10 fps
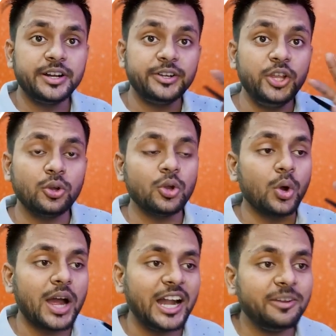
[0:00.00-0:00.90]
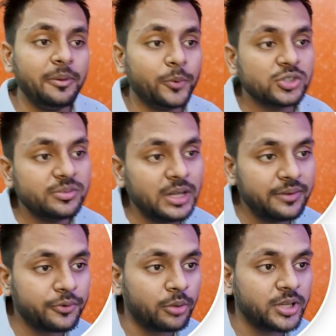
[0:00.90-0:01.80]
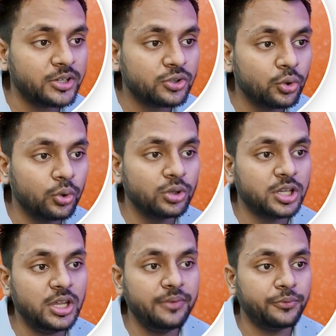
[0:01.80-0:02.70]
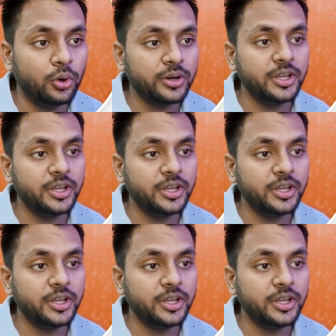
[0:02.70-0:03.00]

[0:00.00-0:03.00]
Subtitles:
Dequeue can't be possible from the 2, 3, 4.